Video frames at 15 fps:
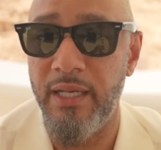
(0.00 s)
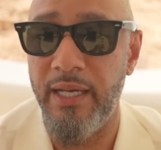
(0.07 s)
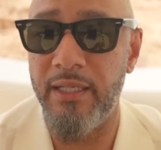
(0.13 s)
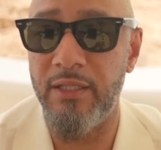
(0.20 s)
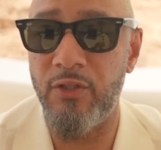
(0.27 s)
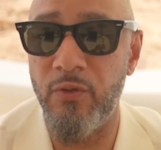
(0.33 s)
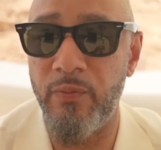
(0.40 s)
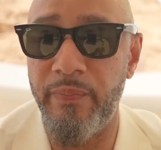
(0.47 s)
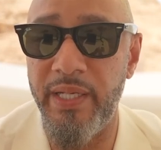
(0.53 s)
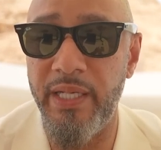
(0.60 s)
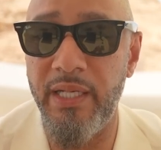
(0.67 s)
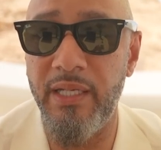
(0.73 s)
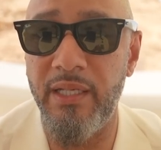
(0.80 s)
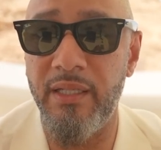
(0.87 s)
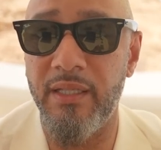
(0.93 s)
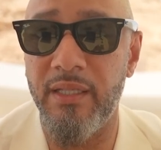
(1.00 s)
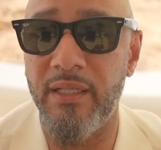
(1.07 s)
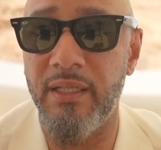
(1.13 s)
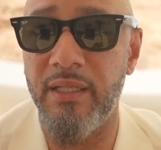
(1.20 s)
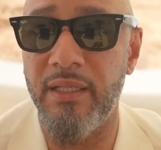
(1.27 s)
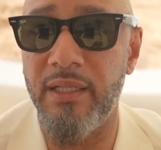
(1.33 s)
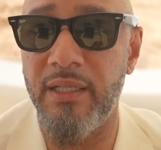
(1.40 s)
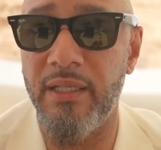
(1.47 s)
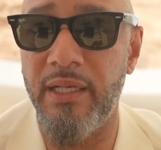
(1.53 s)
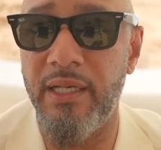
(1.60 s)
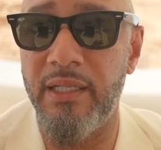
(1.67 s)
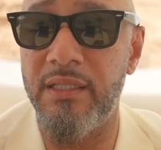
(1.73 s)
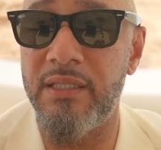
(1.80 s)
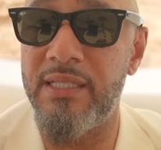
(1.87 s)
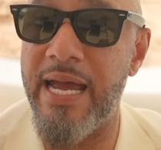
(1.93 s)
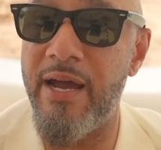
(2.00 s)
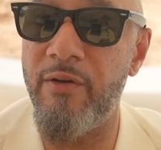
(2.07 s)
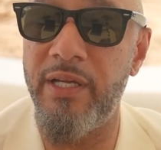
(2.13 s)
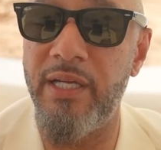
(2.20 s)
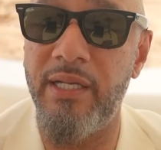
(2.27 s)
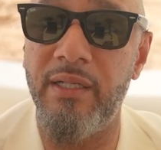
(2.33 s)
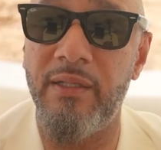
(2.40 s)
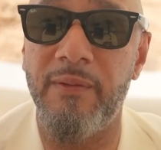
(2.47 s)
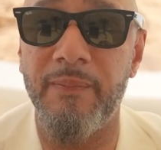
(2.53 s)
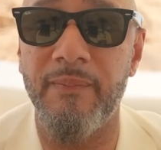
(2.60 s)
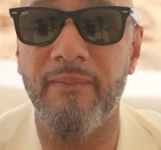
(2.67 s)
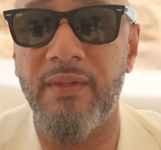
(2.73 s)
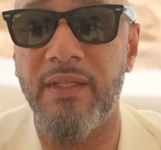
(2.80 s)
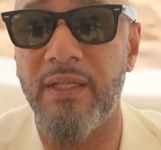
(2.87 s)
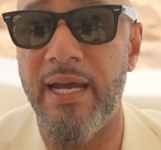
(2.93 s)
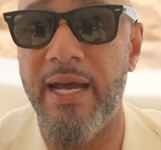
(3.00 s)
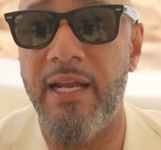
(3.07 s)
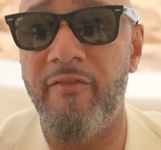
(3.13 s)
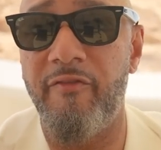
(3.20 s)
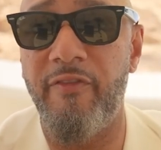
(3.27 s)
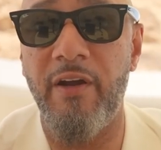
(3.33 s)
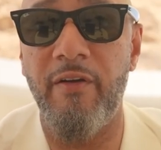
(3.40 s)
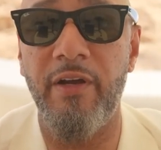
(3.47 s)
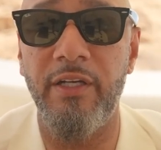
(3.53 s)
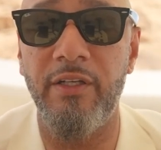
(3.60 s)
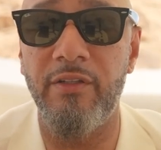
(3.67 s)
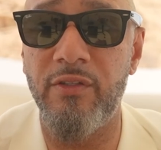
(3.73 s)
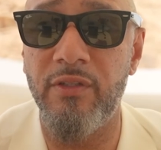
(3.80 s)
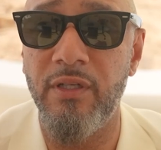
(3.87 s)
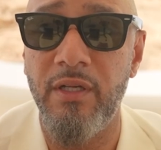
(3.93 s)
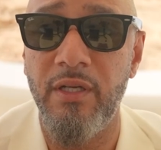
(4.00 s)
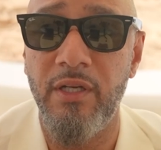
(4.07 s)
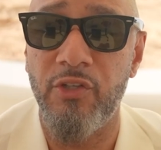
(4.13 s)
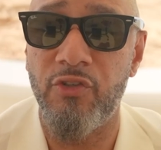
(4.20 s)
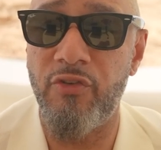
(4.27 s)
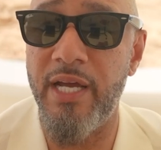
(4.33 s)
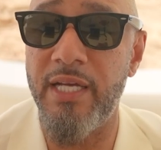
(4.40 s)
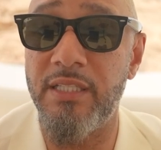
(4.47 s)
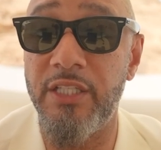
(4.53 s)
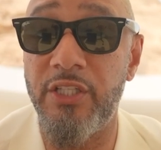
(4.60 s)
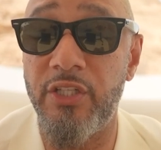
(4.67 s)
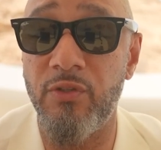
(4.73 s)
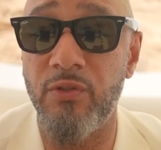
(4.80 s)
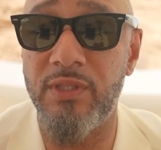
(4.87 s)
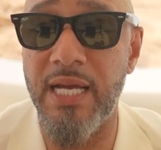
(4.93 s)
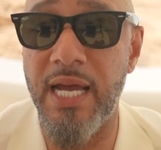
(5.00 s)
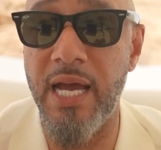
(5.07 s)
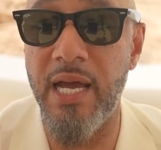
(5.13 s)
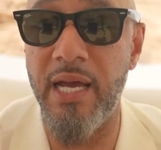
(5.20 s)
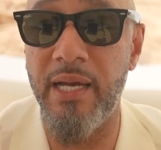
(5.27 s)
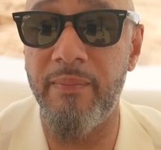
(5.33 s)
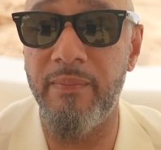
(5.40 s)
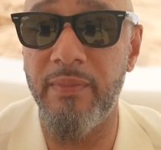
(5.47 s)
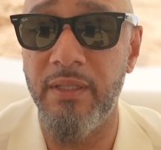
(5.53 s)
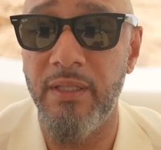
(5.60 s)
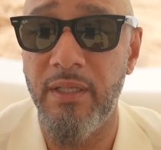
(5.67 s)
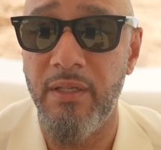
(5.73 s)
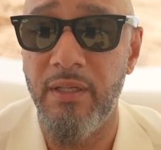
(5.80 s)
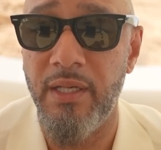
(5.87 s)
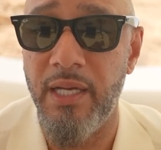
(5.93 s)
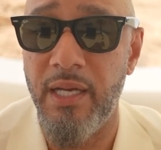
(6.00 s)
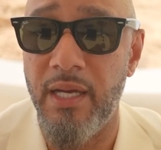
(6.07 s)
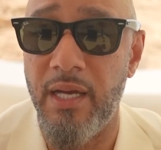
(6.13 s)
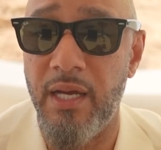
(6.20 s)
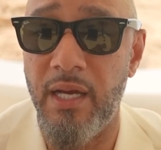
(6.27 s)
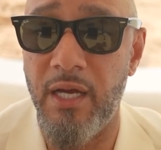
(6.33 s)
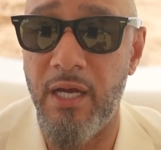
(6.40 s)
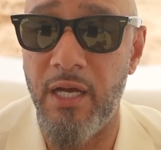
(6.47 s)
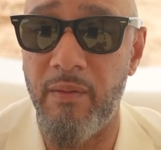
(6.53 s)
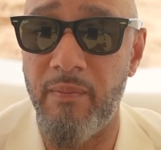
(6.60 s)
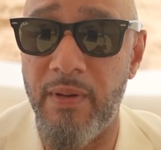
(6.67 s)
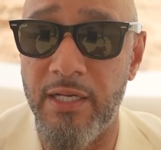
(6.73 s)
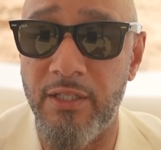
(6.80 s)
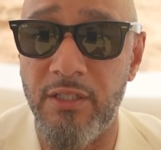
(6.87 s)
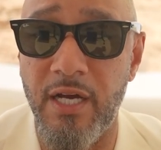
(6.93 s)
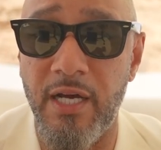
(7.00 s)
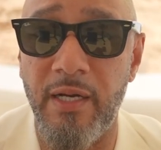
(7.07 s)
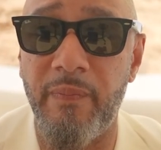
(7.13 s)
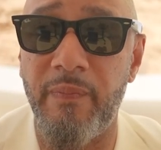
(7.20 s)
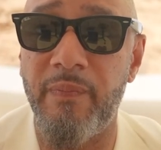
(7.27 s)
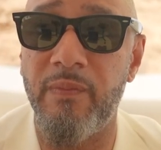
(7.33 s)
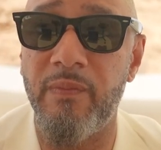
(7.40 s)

and to be in Saudi at a very transitional time, I started